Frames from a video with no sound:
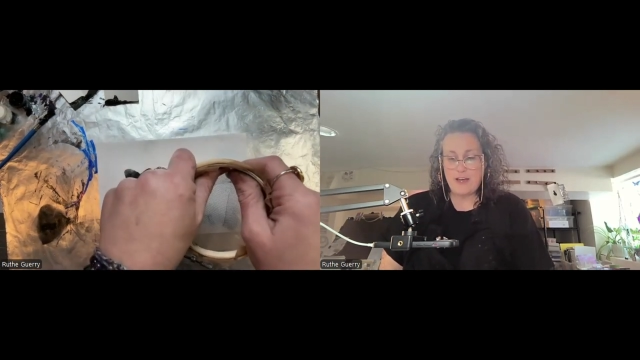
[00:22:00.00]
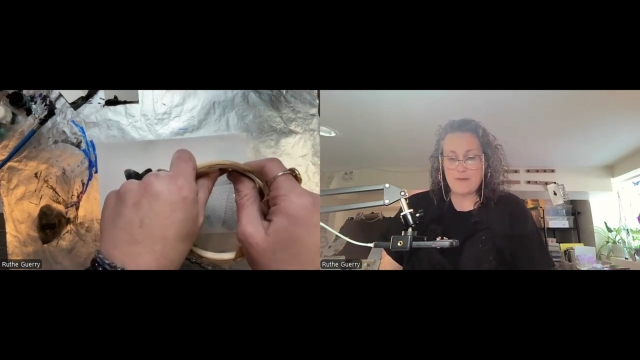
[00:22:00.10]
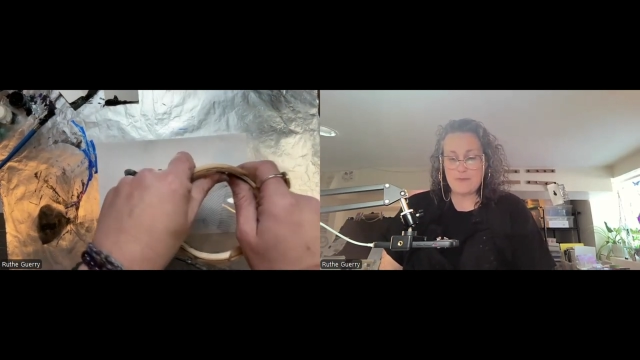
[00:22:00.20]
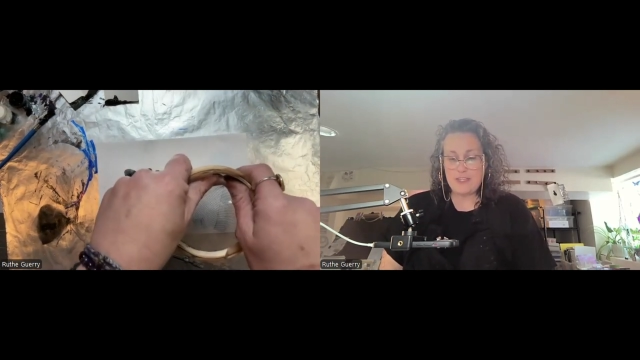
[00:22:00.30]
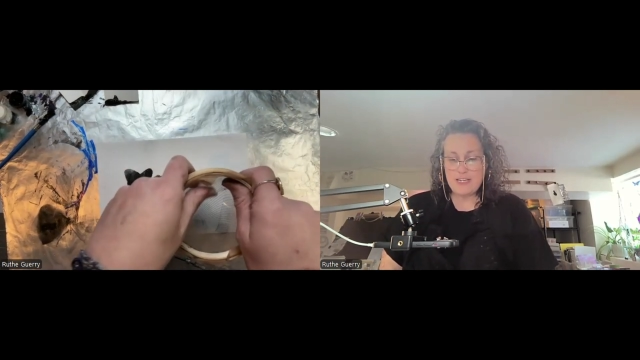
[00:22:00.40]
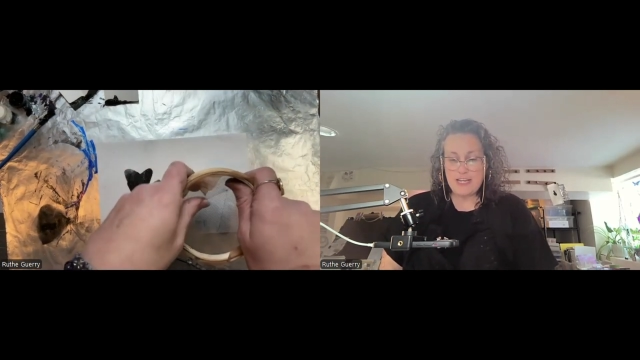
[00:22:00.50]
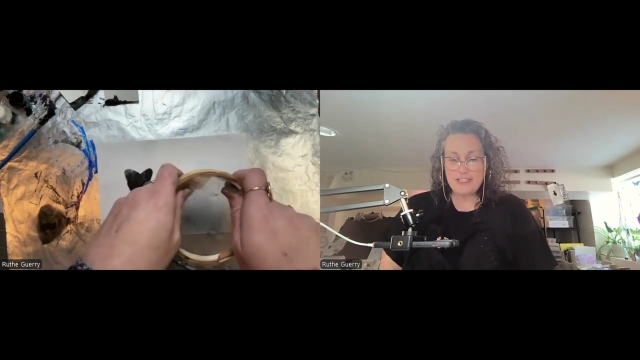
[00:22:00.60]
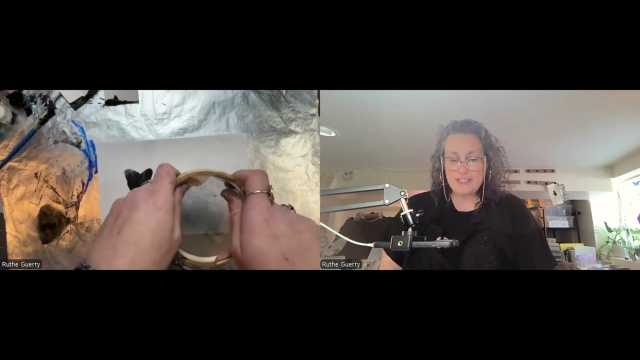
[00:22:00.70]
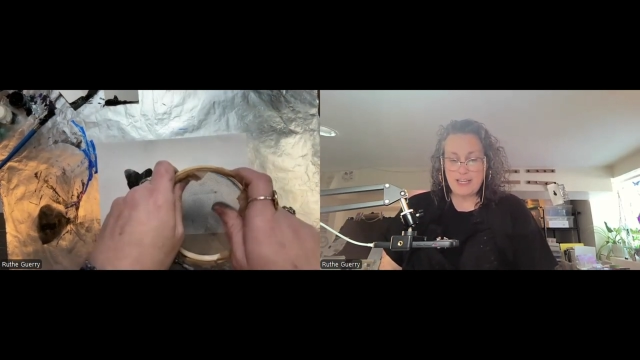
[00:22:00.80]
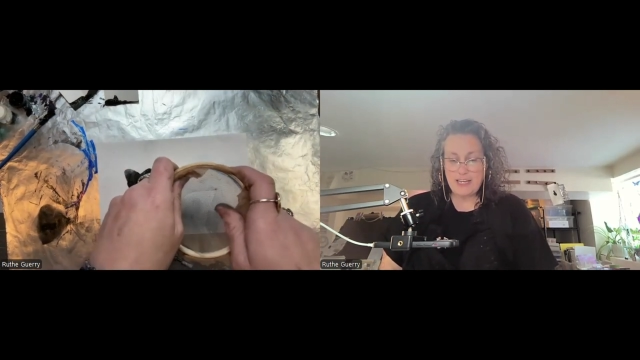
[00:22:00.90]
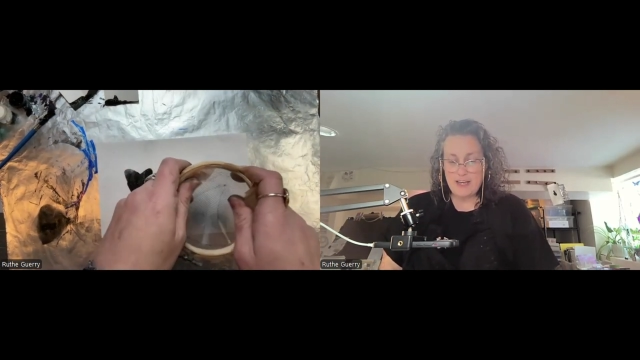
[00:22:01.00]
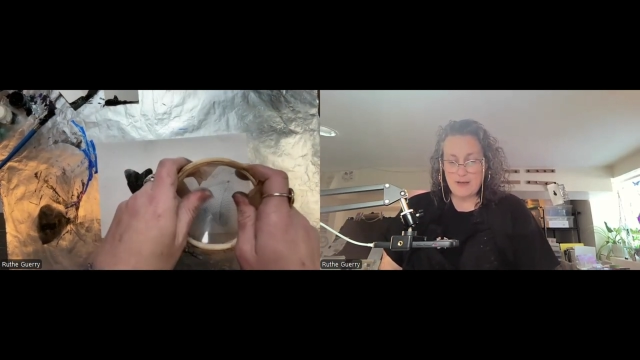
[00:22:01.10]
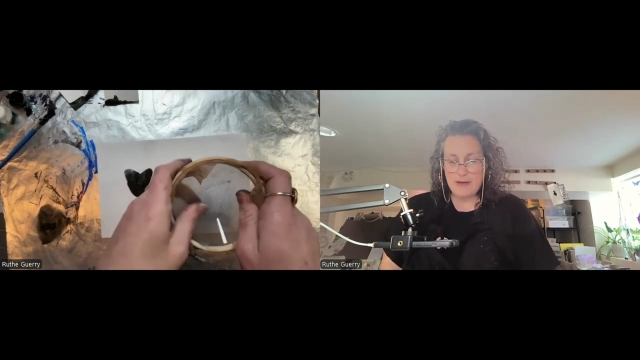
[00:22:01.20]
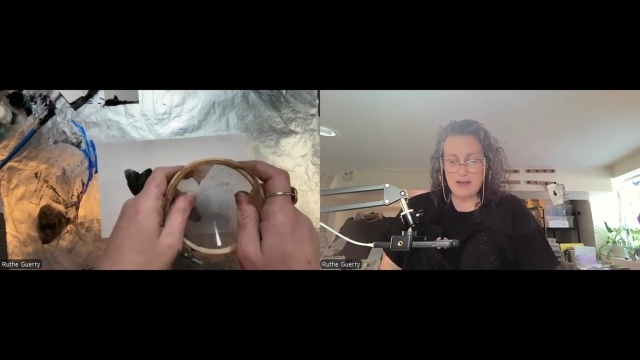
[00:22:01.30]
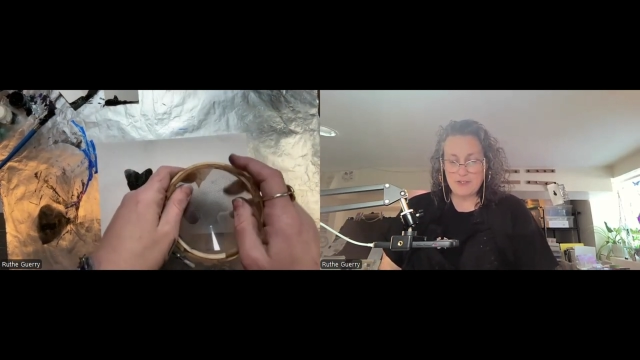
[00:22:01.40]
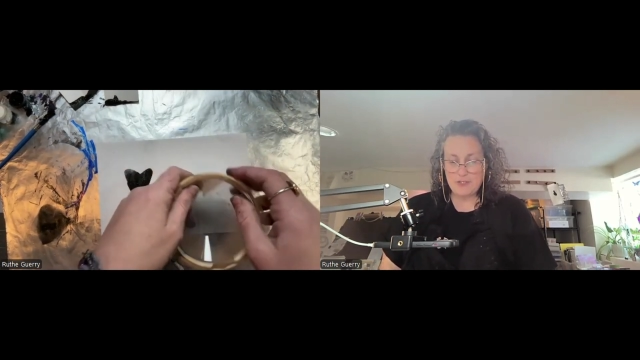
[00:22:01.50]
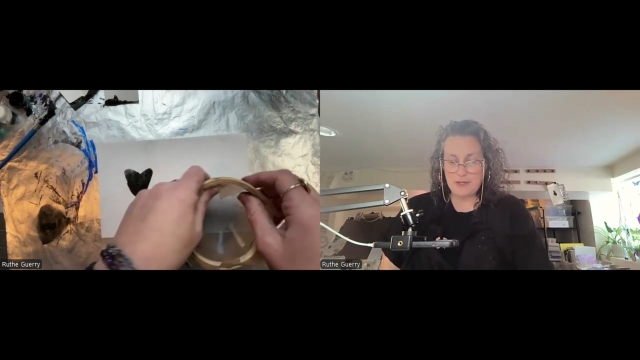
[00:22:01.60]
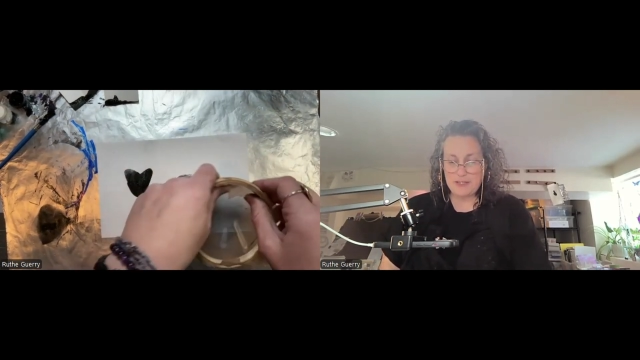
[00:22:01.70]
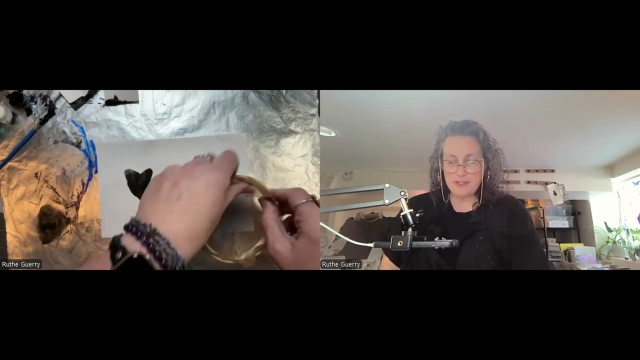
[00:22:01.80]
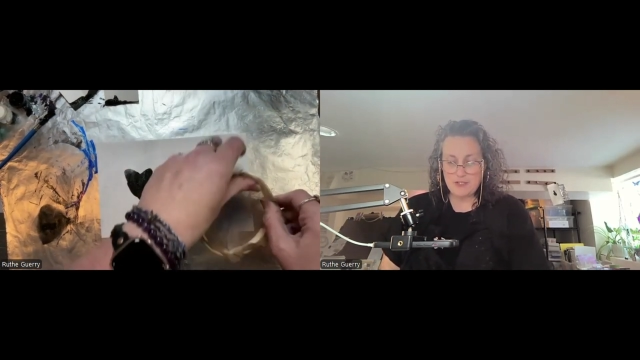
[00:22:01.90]
The nice thing about
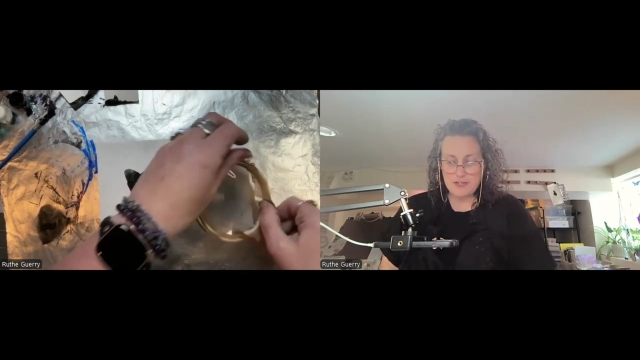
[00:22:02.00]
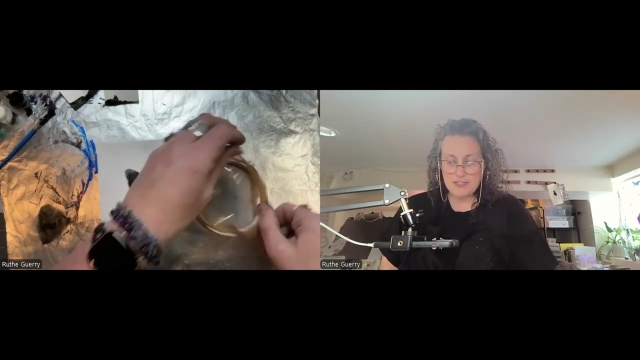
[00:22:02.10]
doing the